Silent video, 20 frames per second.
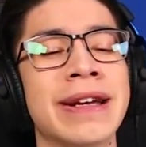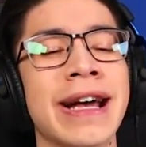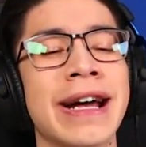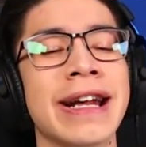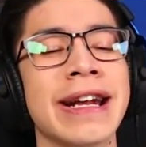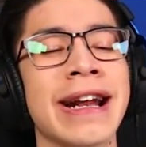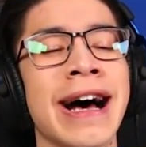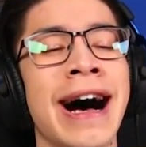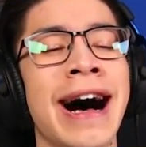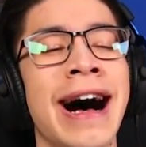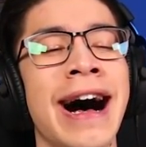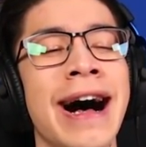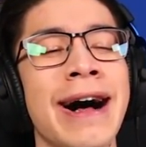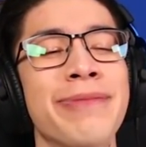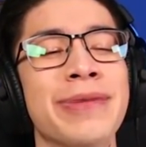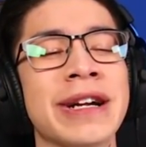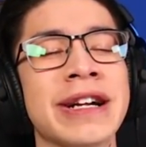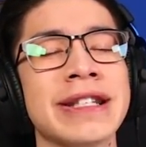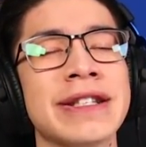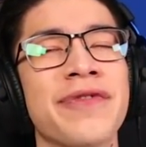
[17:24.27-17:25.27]
Get it? Haha,
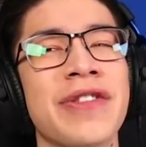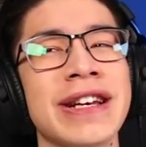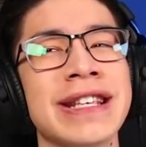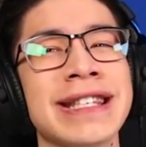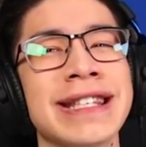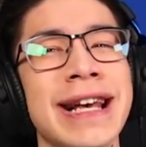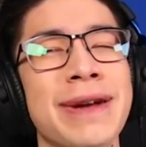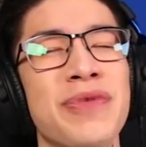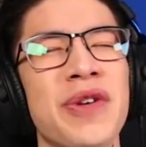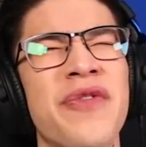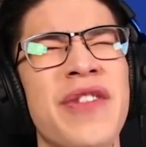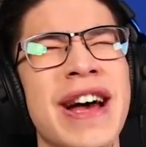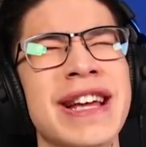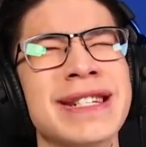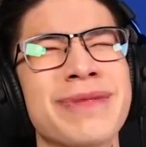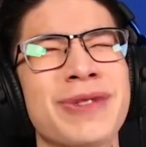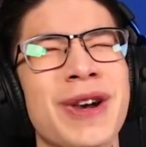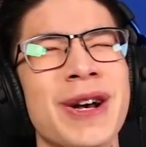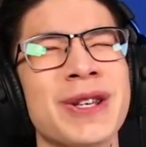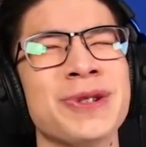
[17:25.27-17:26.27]
because if I sleep, the Phantom goes